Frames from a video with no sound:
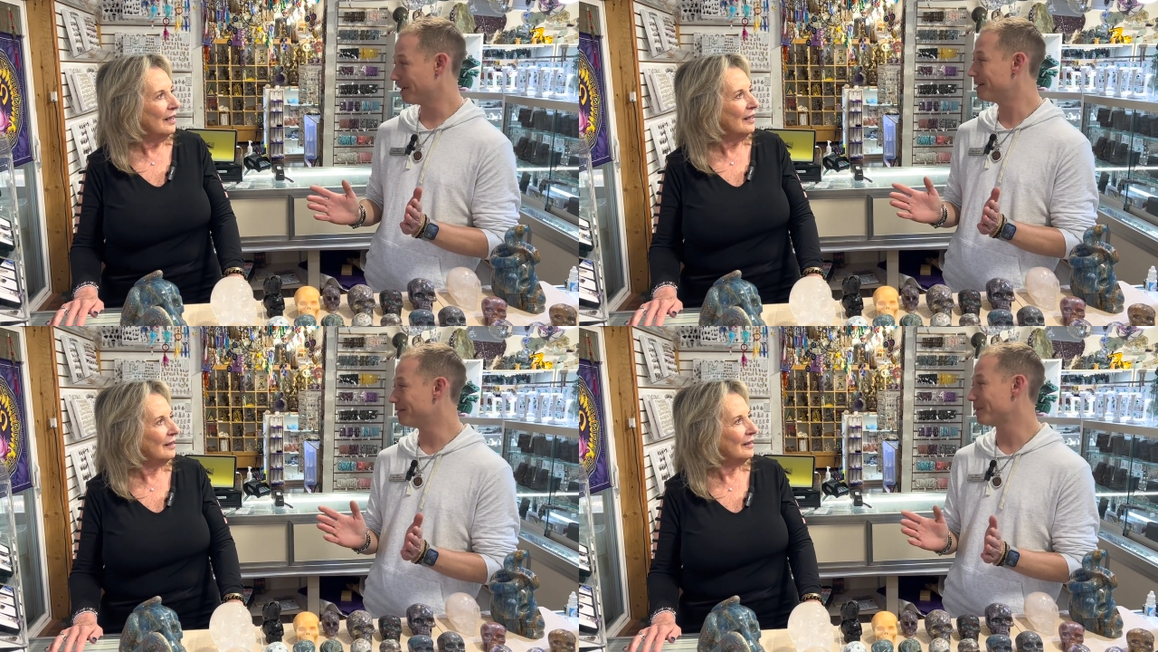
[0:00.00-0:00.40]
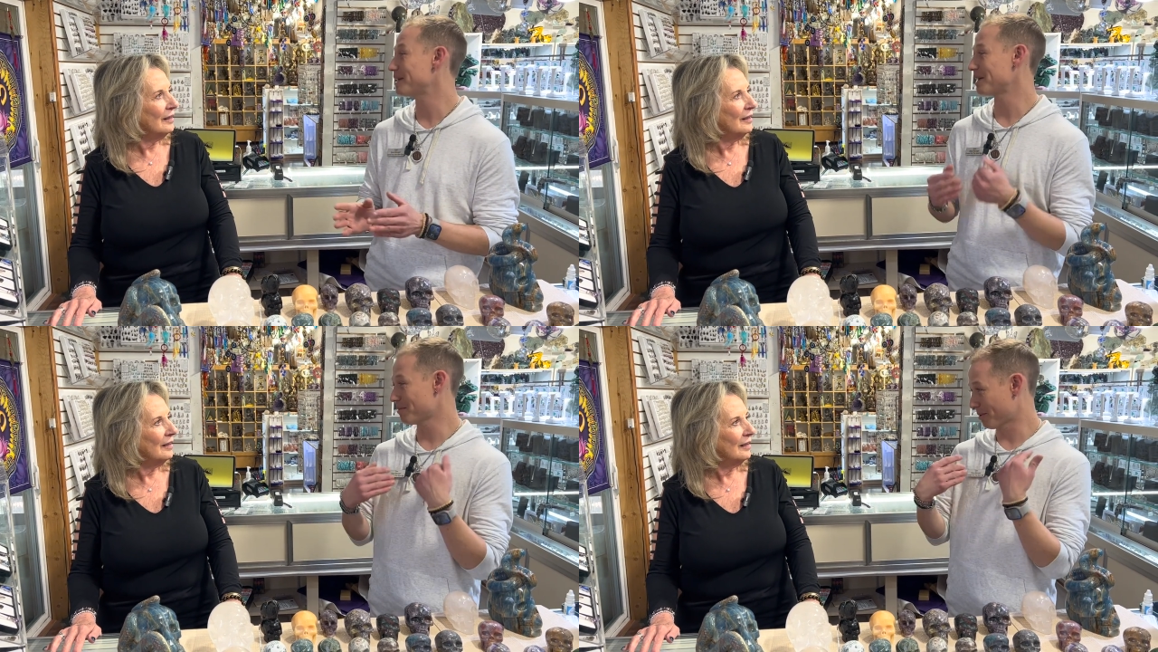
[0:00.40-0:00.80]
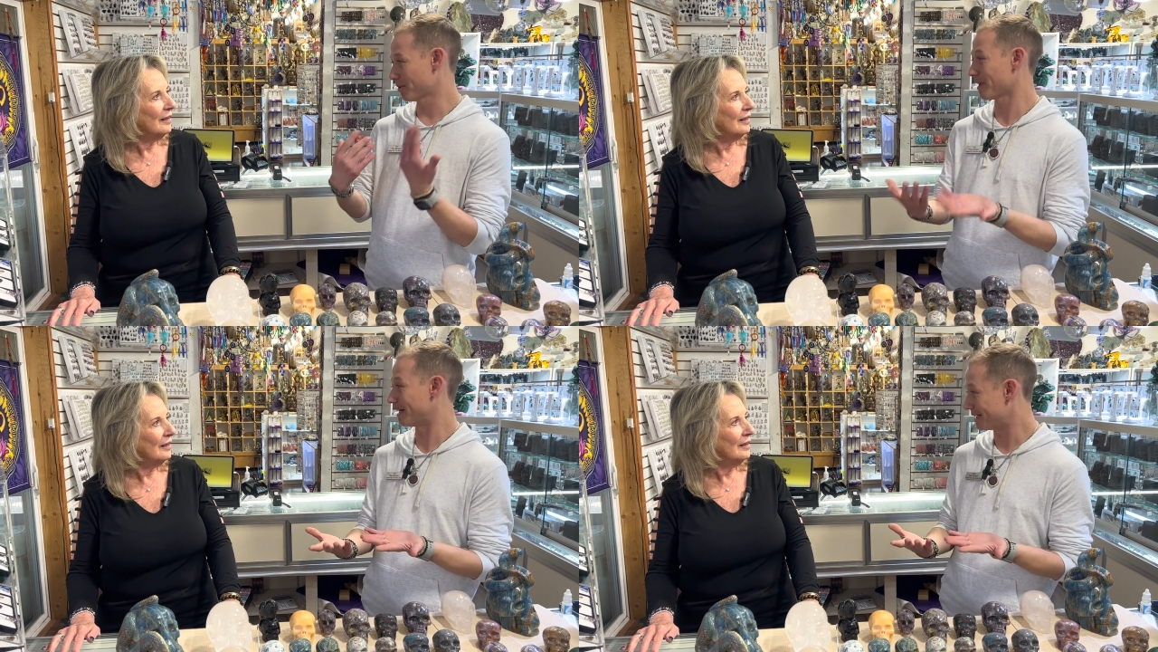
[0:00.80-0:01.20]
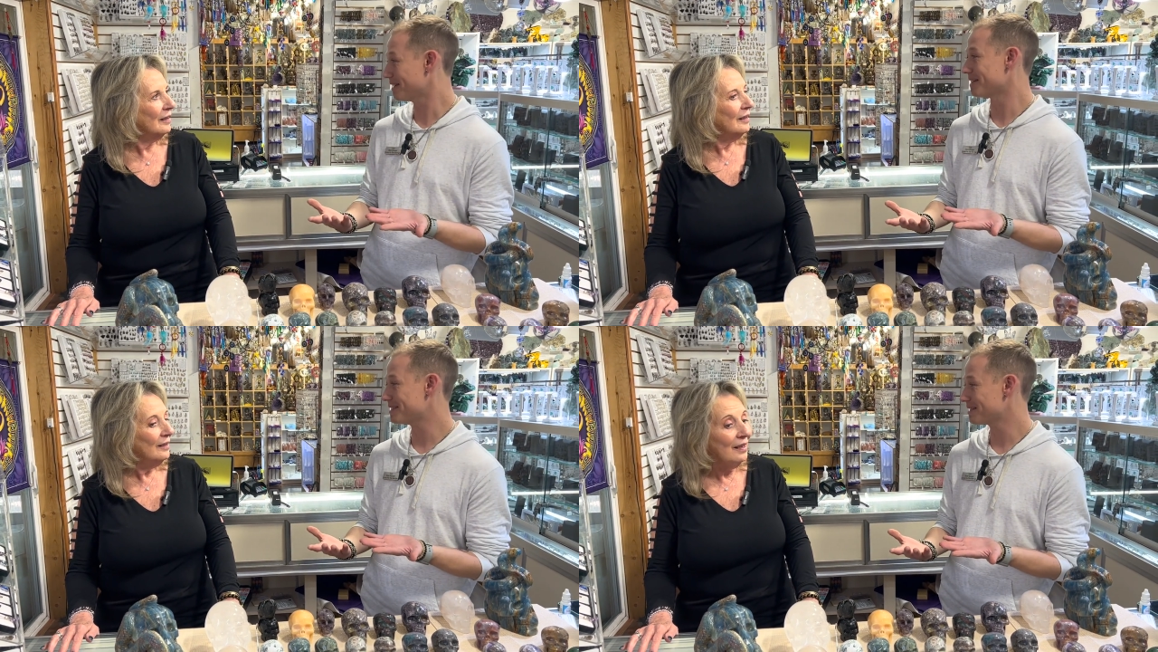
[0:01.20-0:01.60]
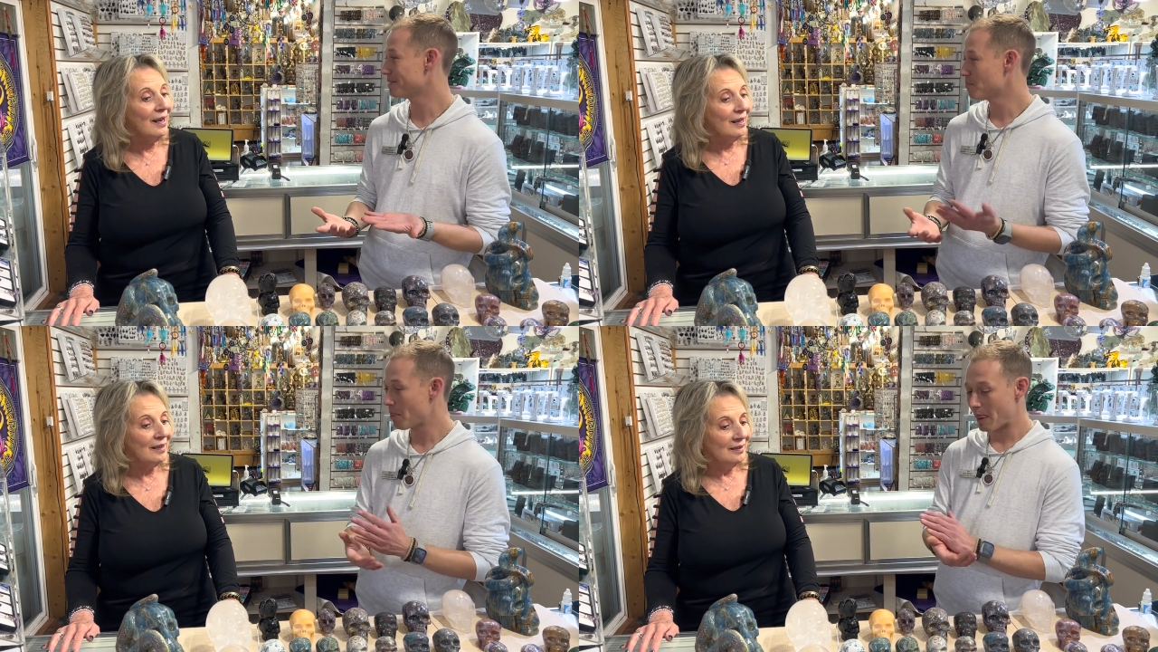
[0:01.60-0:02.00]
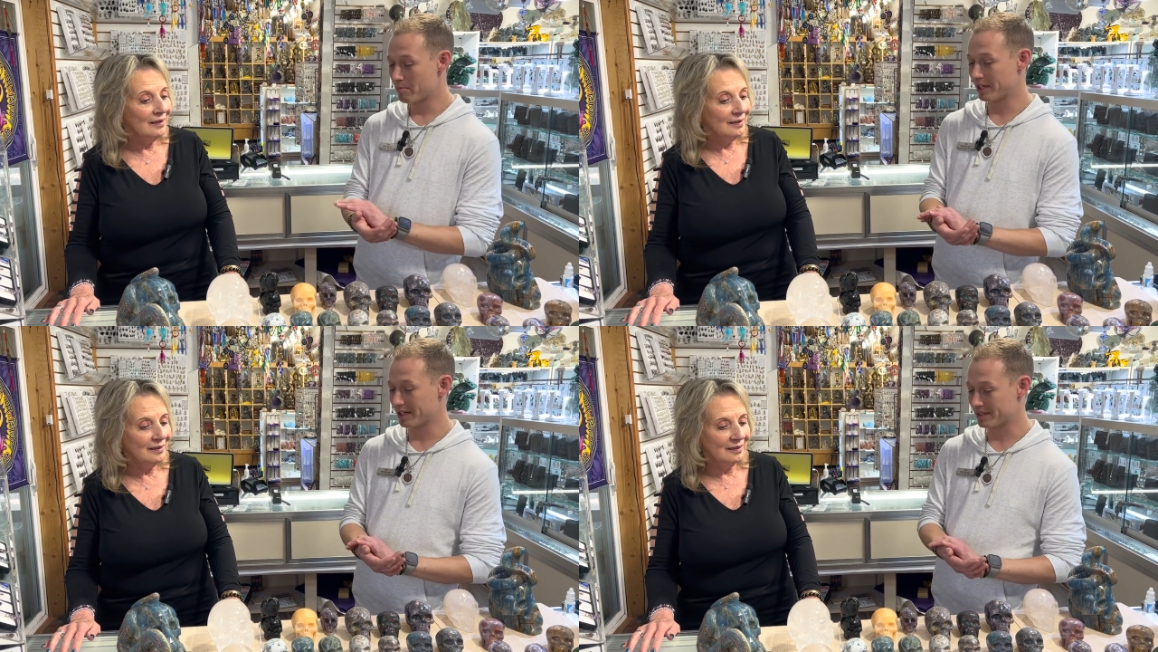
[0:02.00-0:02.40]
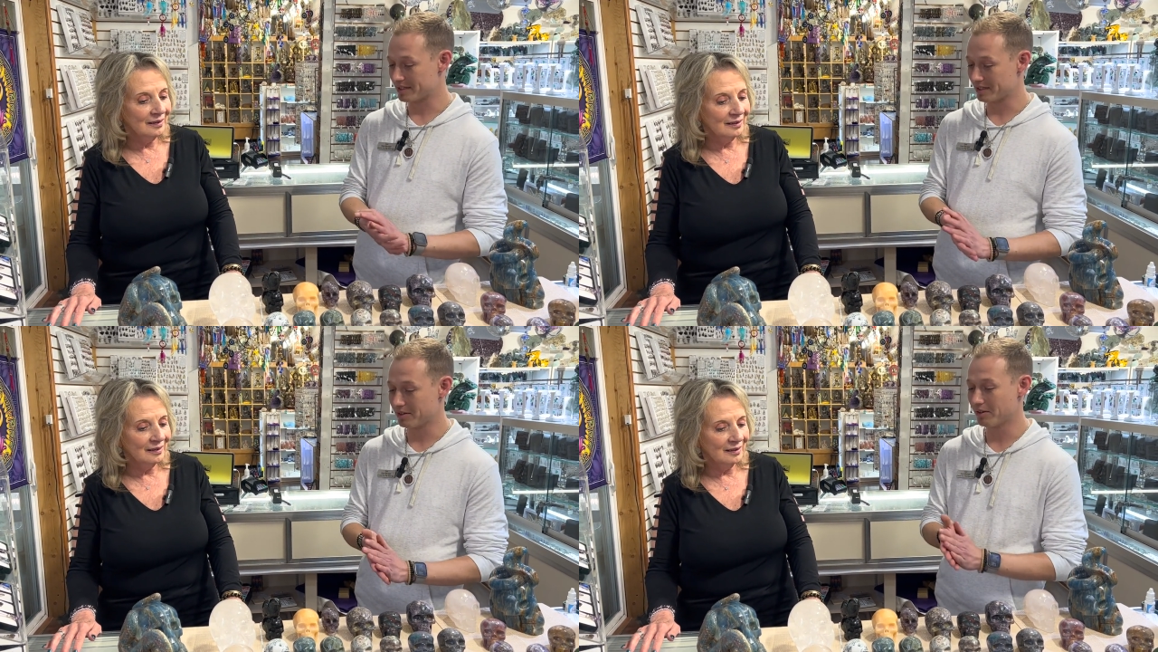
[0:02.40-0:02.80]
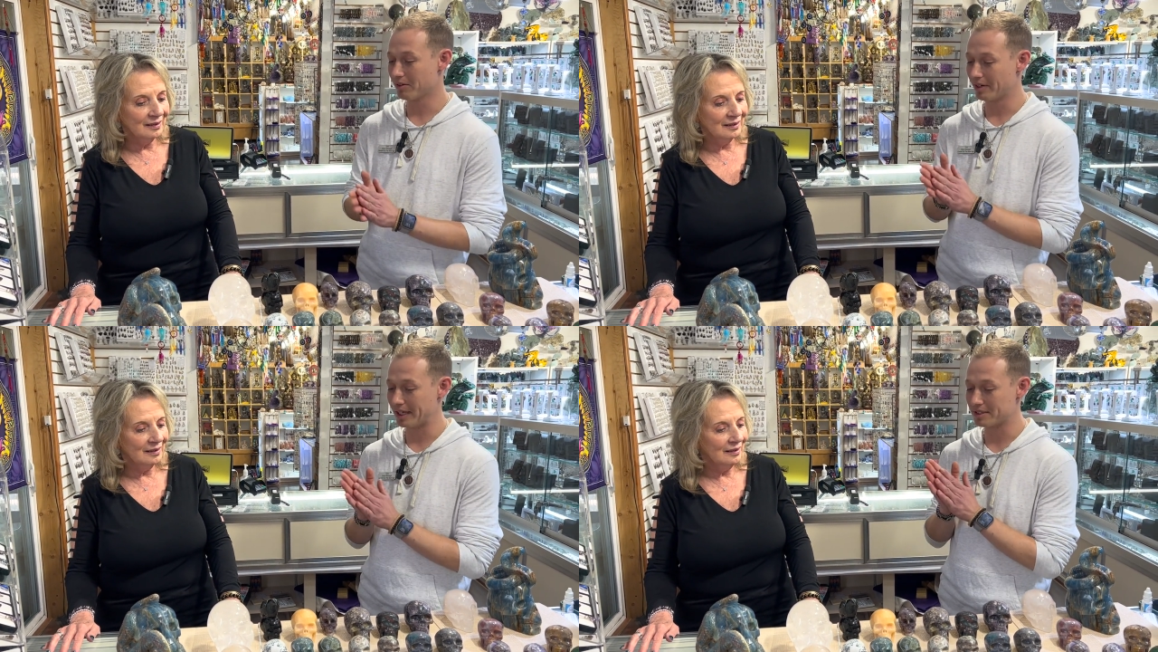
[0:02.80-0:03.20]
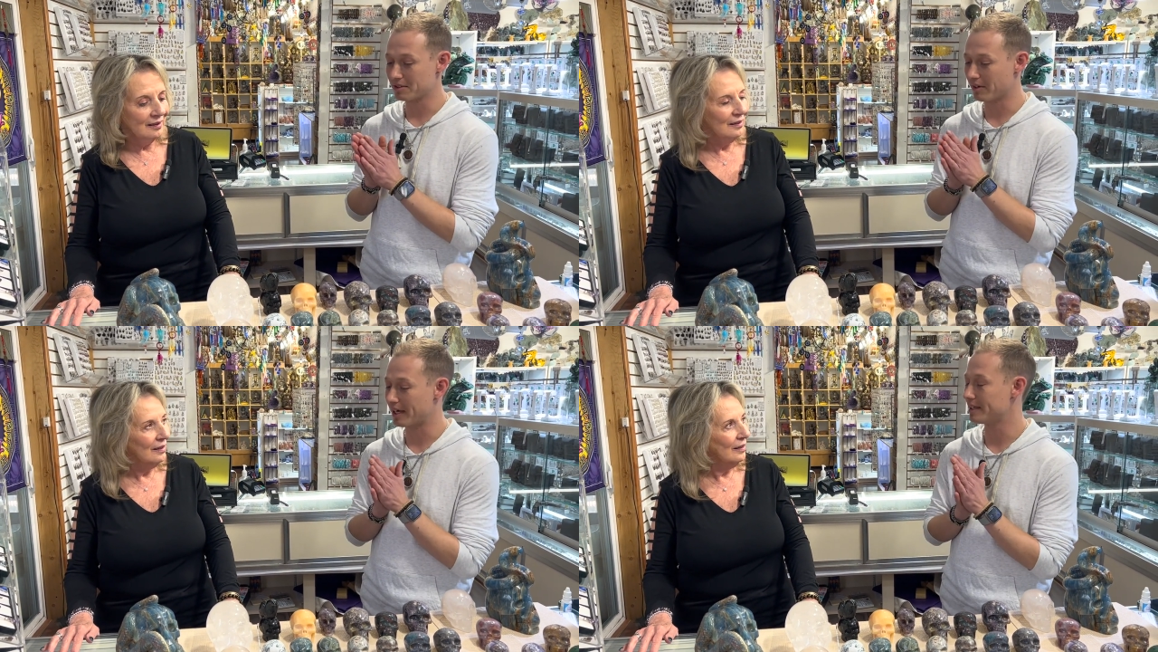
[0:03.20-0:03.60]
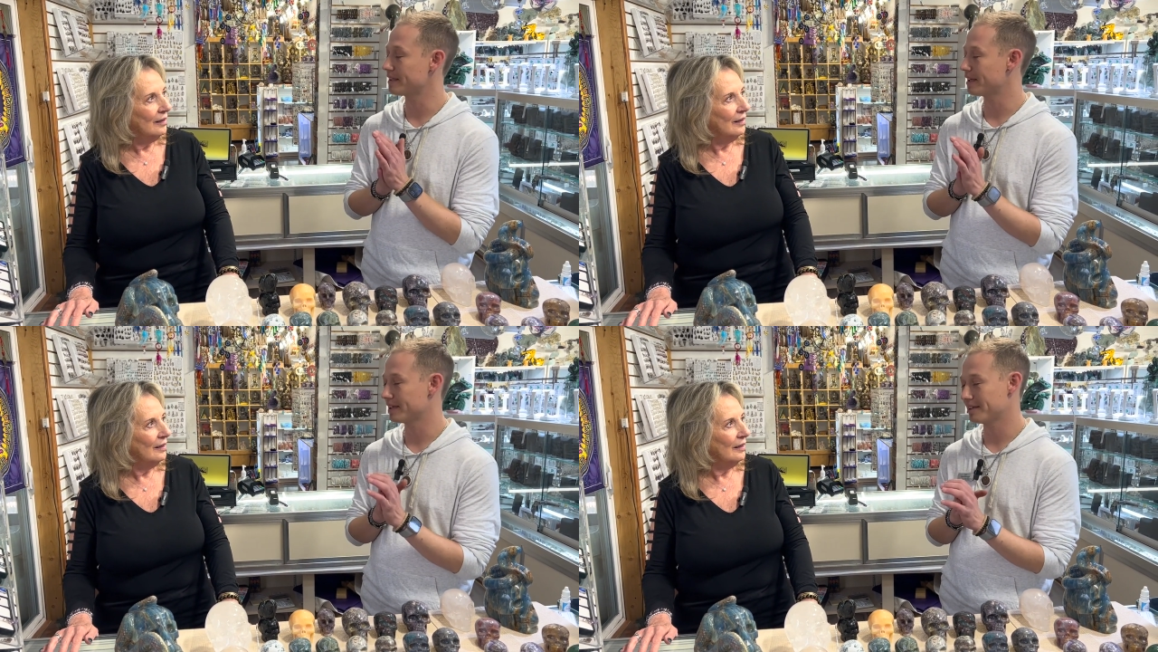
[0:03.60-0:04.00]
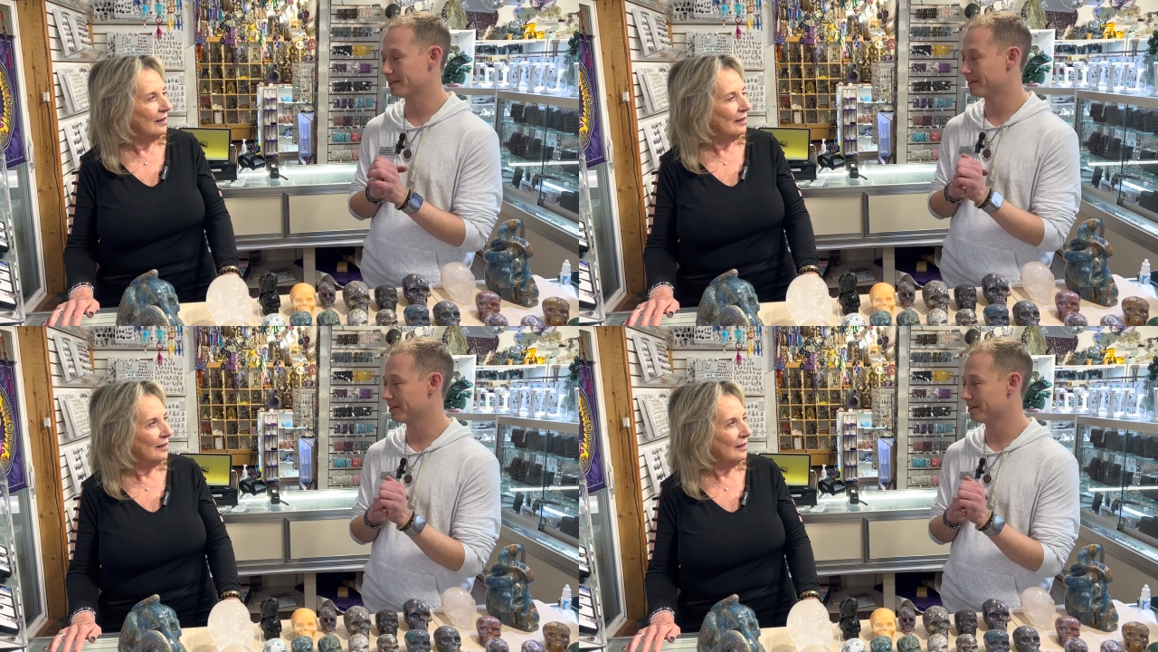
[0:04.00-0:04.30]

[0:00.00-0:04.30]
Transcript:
Speaker 1: Yeah. we can come up with ideas. Yeah. Because, you know, and so I think that